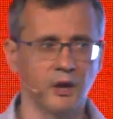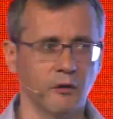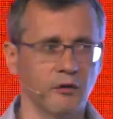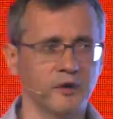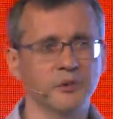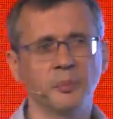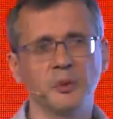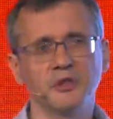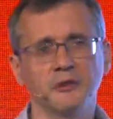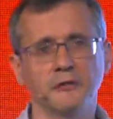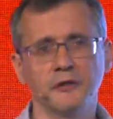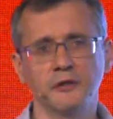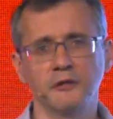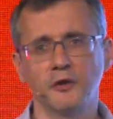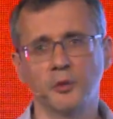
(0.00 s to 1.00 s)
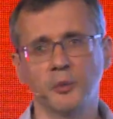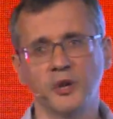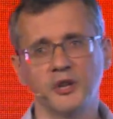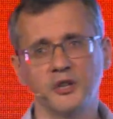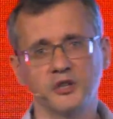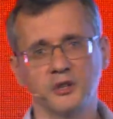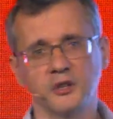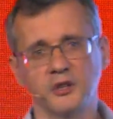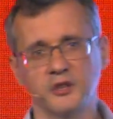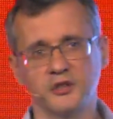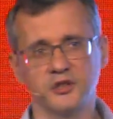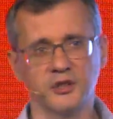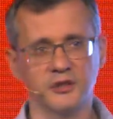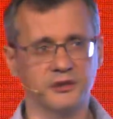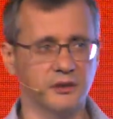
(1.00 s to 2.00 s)
This piece of information is
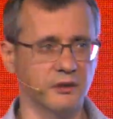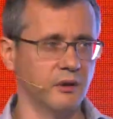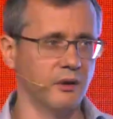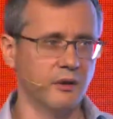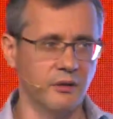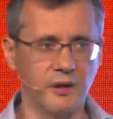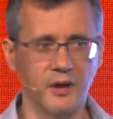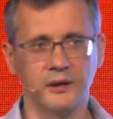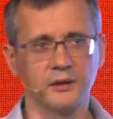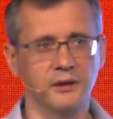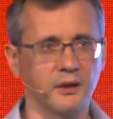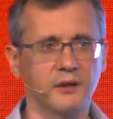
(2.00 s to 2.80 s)
just that.